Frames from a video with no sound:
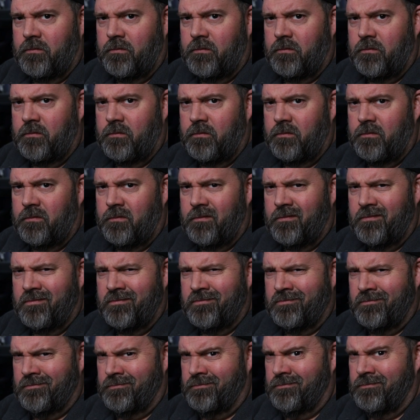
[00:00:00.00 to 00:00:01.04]

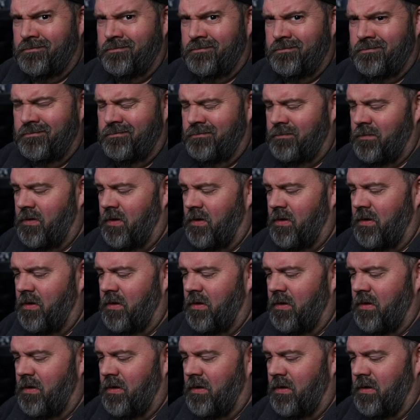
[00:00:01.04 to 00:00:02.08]

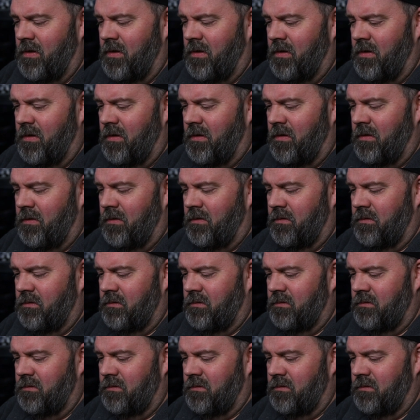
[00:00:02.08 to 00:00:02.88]
(no one is talking)